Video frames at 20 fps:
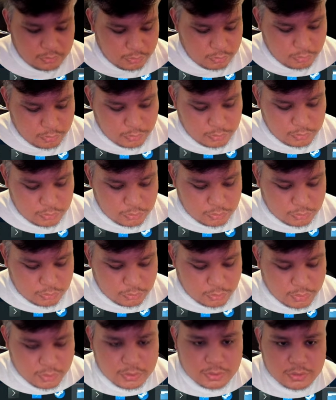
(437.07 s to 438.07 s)
you could
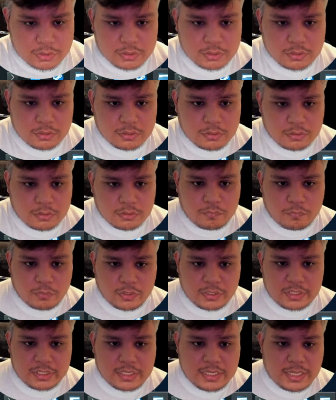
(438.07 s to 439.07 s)
search
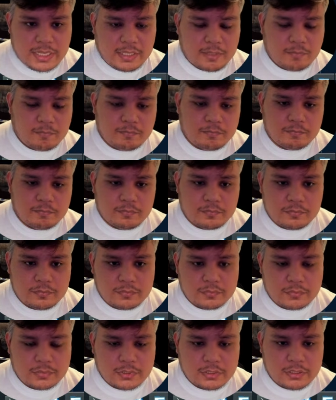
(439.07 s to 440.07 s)
for the game
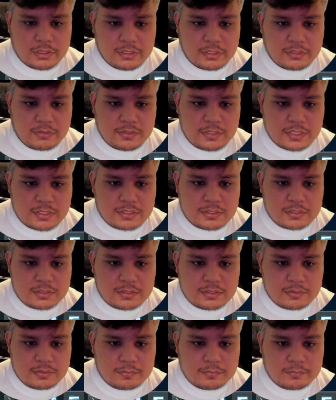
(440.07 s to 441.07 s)
like
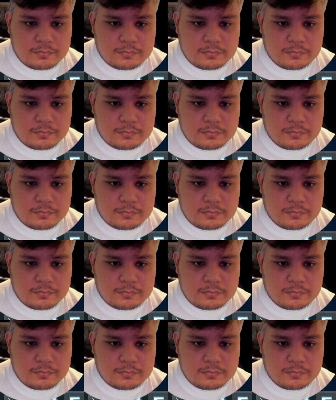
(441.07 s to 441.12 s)
this.